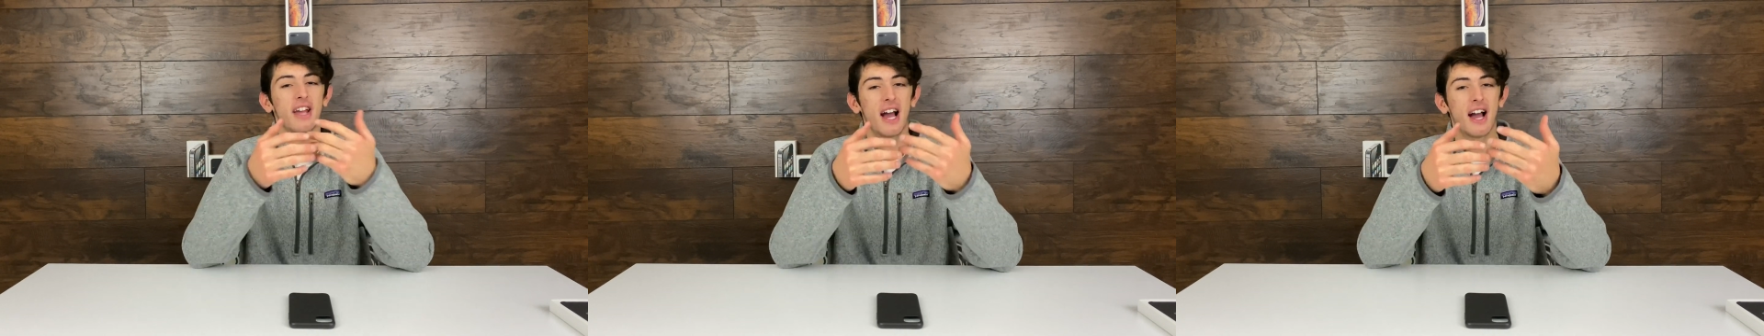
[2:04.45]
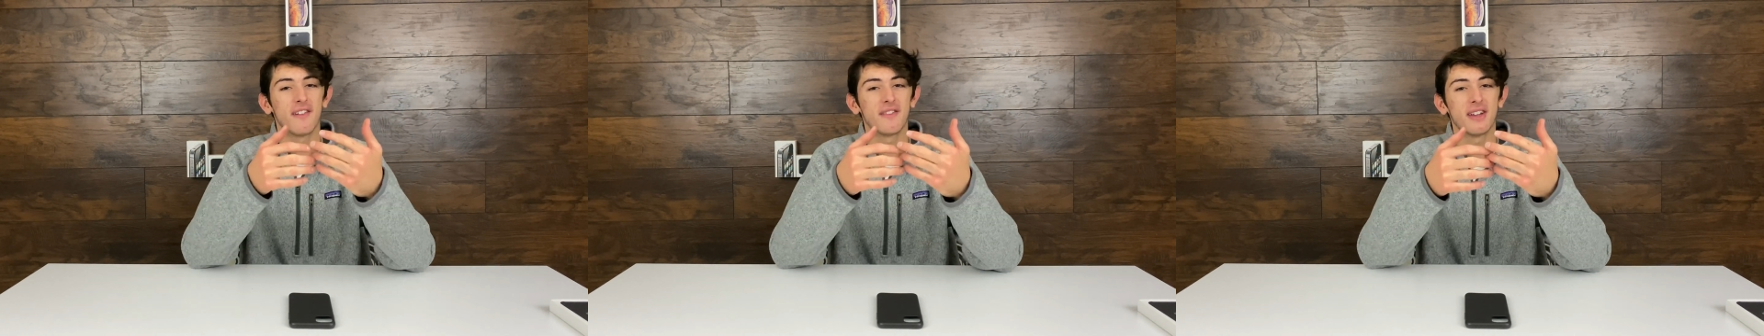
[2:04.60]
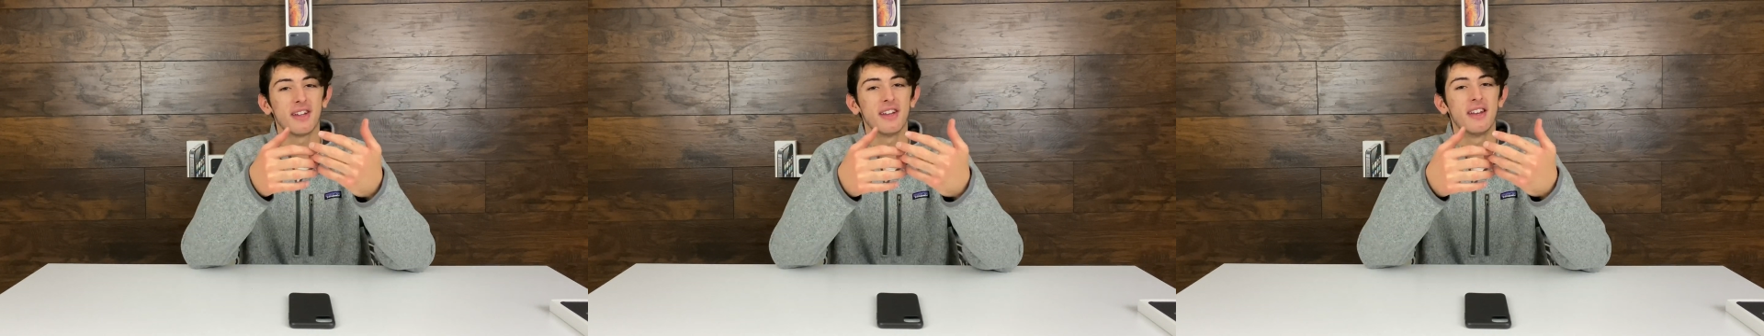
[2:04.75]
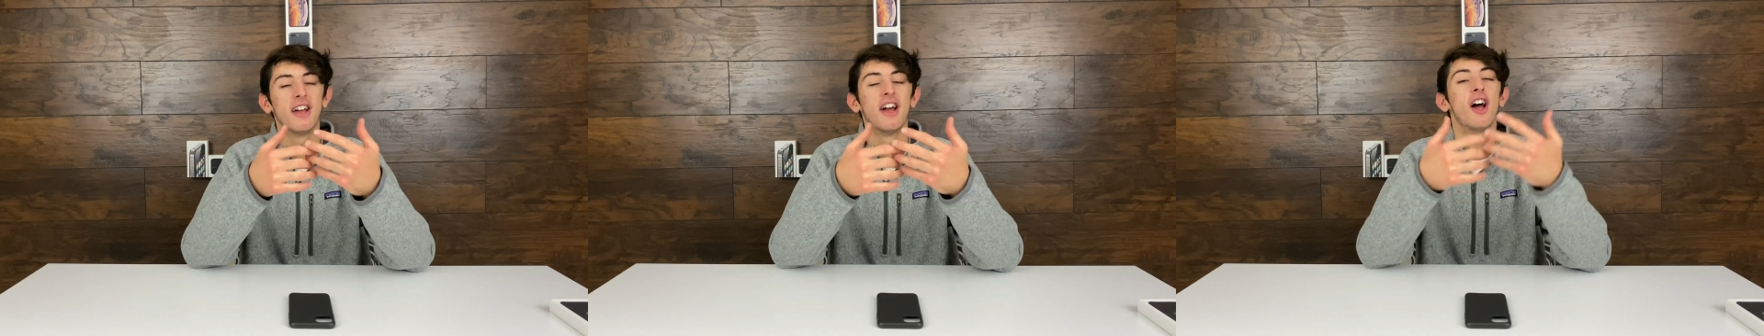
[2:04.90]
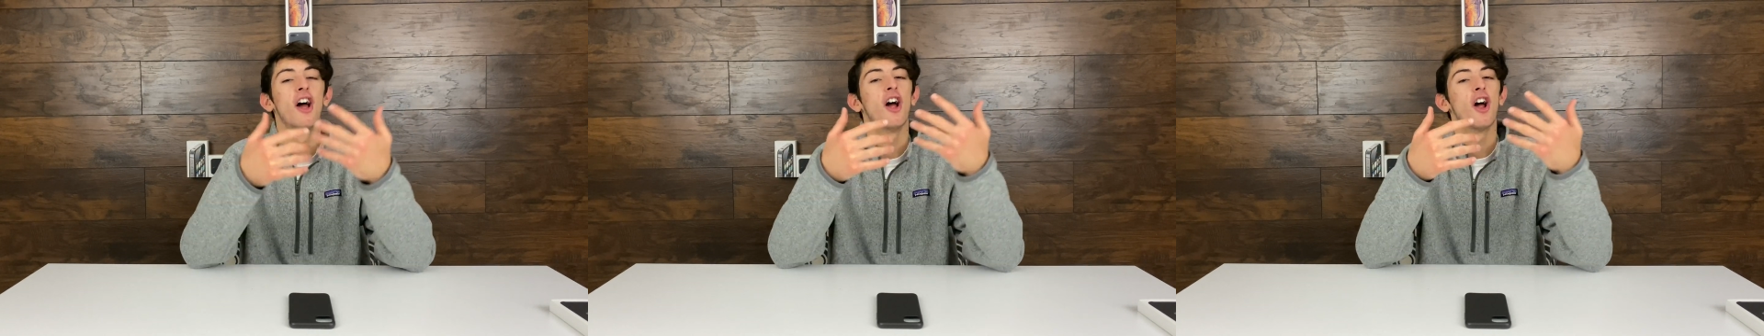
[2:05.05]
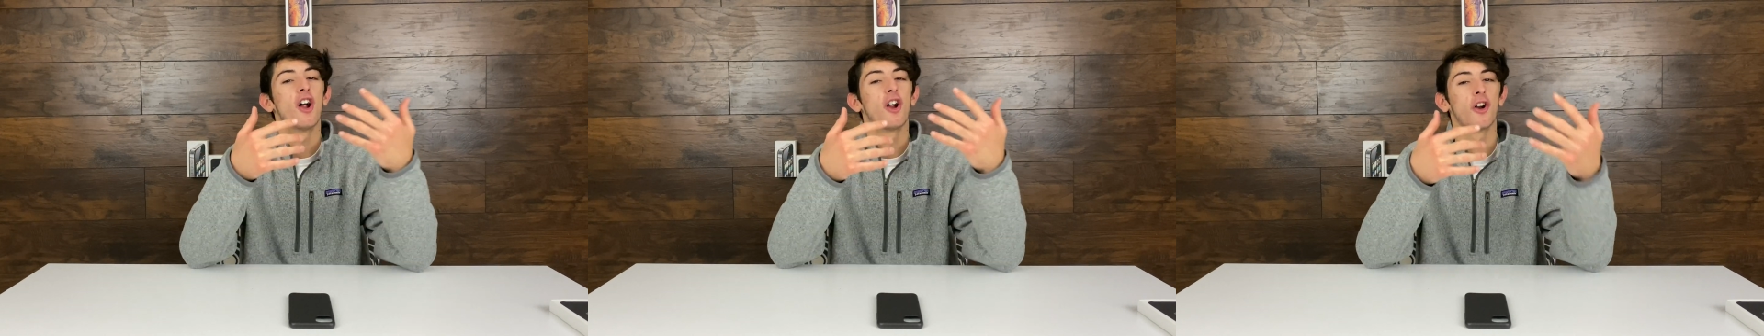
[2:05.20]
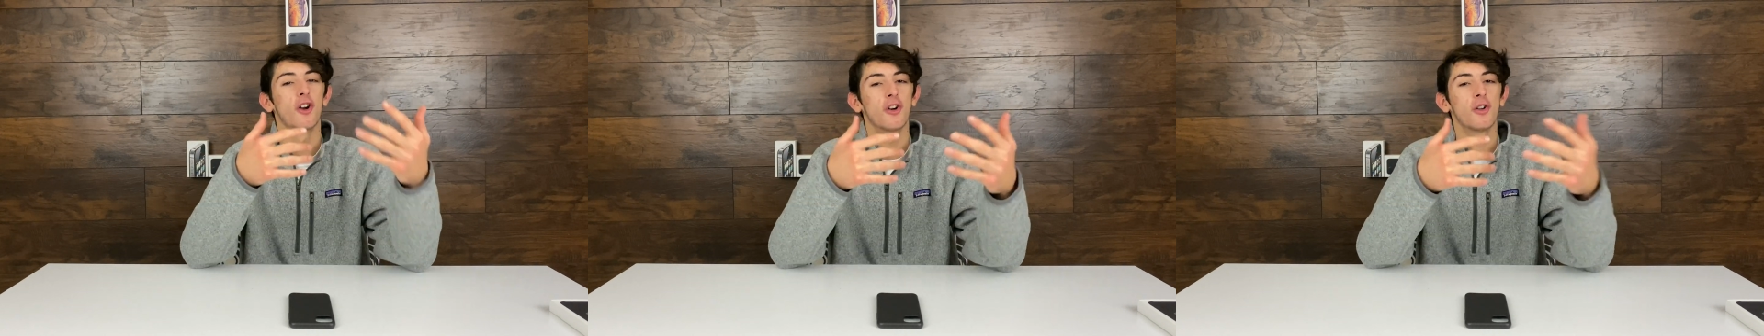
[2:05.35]
haven't
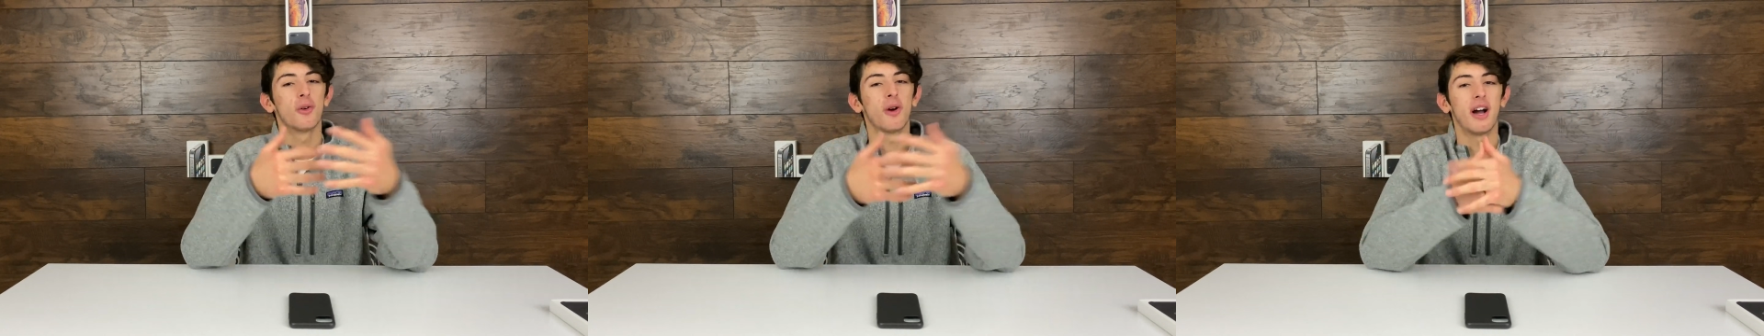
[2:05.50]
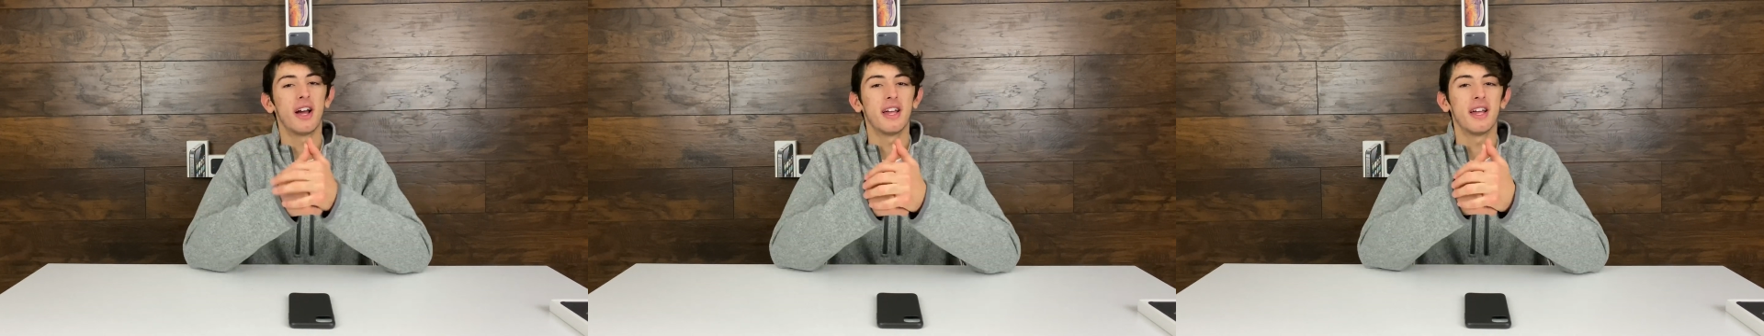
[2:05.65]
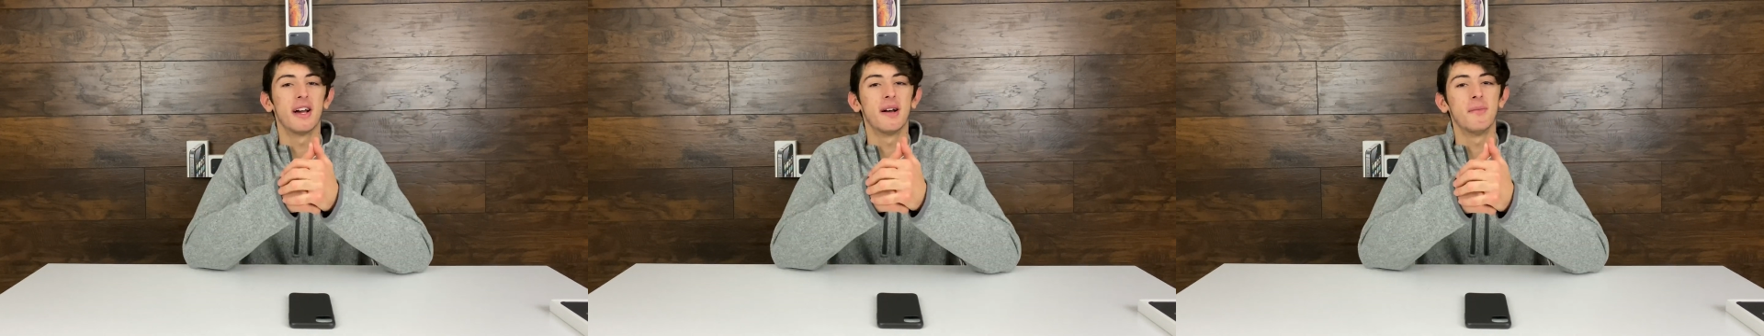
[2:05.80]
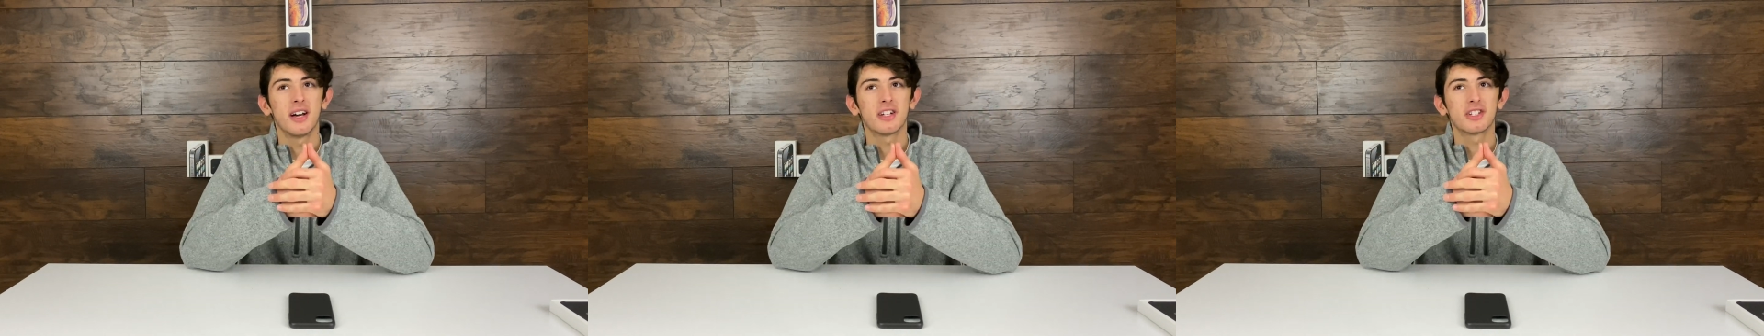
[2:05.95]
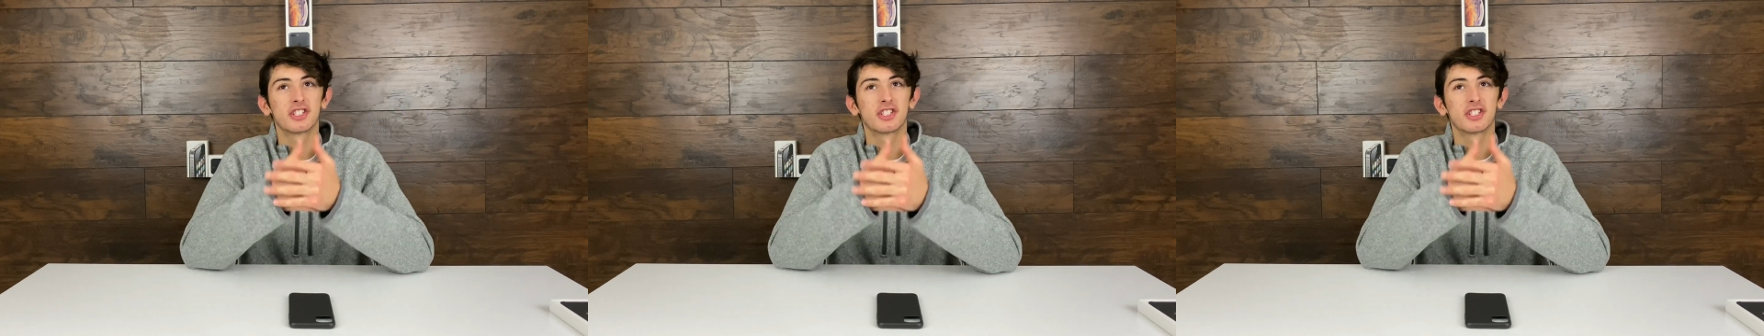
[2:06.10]
heard who I am.